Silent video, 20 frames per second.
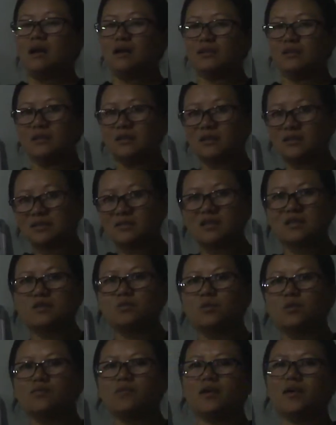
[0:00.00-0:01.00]
the
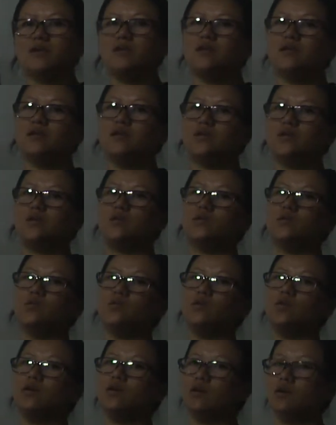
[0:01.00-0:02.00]
distance between
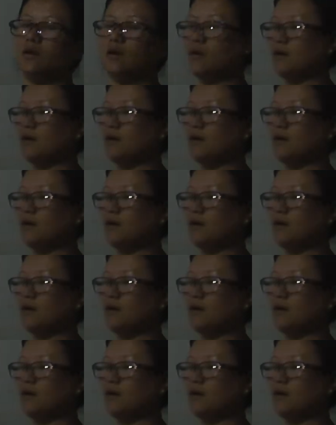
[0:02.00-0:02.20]
two